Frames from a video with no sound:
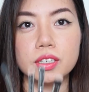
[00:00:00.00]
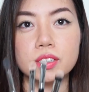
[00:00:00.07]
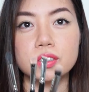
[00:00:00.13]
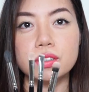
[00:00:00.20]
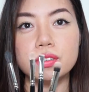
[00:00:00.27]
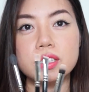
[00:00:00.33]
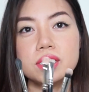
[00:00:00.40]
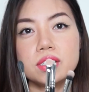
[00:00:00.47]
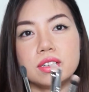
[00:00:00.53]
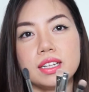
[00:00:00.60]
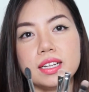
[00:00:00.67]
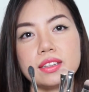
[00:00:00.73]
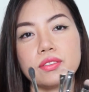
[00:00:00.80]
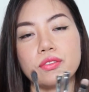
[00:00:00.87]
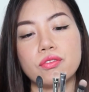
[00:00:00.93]
So these are
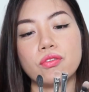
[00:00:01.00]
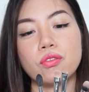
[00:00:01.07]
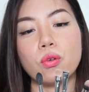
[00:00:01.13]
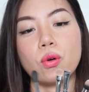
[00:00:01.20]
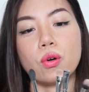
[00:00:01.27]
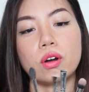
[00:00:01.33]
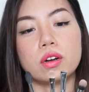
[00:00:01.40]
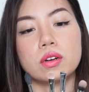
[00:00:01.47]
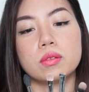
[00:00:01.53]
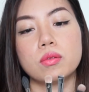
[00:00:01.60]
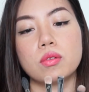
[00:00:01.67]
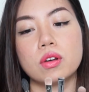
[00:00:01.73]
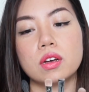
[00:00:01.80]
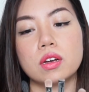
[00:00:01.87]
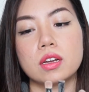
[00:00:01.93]
like the 4
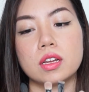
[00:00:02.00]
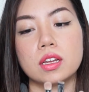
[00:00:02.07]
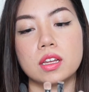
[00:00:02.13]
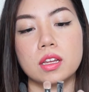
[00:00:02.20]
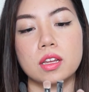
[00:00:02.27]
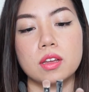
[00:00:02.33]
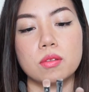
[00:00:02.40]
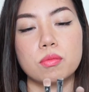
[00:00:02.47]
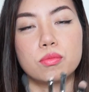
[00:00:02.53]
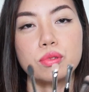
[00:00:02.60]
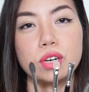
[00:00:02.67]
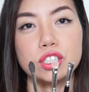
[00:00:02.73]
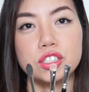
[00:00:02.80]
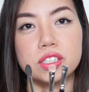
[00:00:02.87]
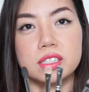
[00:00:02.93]

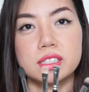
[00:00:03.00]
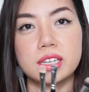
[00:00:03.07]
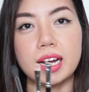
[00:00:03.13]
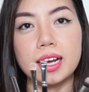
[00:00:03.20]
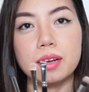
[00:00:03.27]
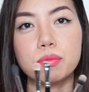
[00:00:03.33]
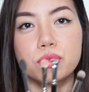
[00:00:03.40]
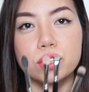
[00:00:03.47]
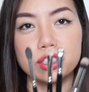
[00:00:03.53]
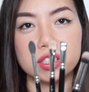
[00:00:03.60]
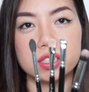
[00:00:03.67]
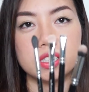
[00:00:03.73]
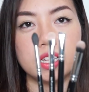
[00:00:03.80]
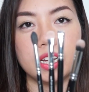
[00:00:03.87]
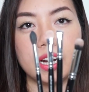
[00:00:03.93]
eye
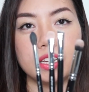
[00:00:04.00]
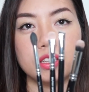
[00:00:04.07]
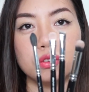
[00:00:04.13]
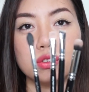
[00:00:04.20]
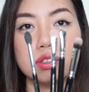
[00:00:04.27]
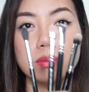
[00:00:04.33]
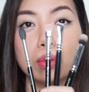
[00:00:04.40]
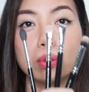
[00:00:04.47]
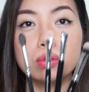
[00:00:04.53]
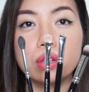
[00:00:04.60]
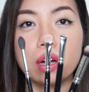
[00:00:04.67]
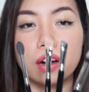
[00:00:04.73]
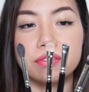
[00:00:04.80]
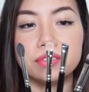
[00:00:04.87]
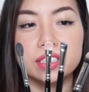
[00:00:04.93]
brushes that I use the most
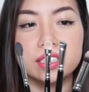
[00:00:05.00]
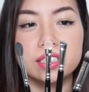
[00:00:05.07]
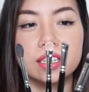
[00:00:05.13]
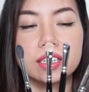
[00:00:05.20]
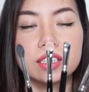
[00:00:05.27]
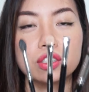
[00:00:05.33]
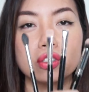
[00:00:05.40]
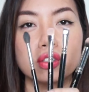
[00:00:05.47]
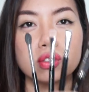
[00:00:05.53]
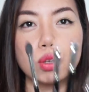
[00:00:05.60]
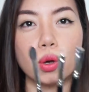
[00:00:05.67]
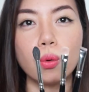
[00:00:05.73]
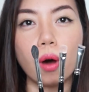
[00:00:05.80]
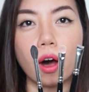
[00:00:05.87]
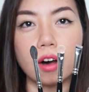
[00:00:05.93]
often,
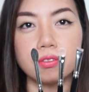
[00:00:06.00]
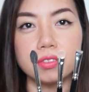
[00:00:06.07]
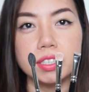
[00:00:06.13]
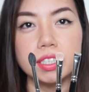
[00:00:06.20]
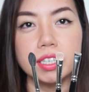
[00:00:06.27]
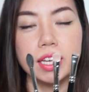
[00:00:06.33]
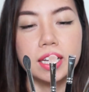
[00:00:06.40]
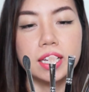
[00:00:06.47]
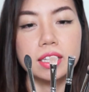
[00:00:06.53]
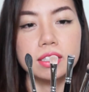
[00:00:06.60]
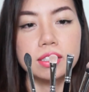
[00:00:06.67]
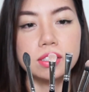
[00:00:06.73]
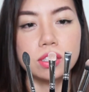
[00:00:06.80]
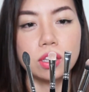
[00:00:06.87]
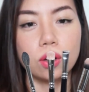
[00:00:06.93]
so often.
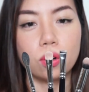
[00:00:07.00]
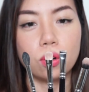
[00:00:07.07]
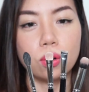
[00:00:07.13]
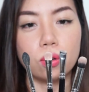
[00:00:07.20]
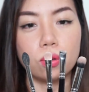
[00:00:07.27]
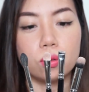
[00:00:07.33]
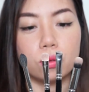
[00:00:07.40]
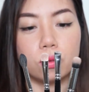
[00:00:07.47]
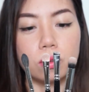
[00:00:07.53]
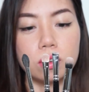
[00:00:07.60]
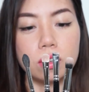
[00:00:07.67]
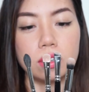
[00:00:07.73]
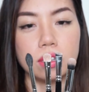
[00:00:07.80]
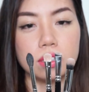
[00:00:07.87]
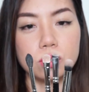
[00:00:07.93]
So
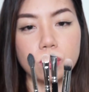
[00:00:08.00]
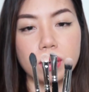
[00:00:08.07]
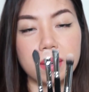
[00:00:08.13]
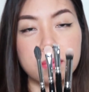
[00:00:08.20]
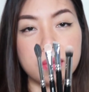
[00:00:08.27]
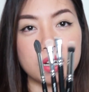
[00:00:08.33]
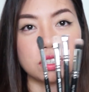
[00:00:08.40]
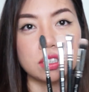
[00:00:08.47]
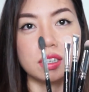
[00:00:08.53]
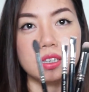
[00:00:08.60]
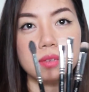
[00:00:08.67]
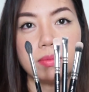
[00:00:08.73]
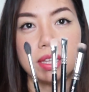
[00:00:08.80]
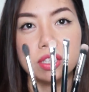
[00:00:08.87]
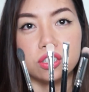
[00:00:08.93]
that's why I'm
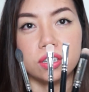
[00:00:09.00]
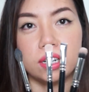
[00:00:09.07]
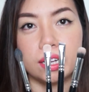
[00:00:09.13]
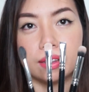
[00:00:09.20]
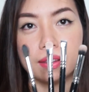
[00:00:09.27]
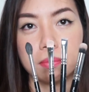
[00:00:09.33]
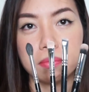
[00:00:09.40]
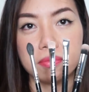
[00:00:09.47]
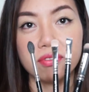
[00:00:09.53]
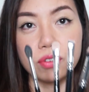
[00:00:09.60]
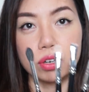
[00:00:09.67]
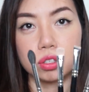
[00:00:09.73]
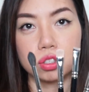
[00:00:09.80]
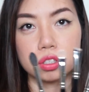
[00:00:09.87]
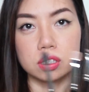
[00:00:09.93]
actually mentioning them
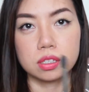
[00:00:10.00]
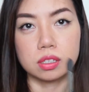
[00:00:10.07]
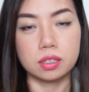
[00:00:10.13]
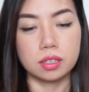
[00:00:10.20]
first.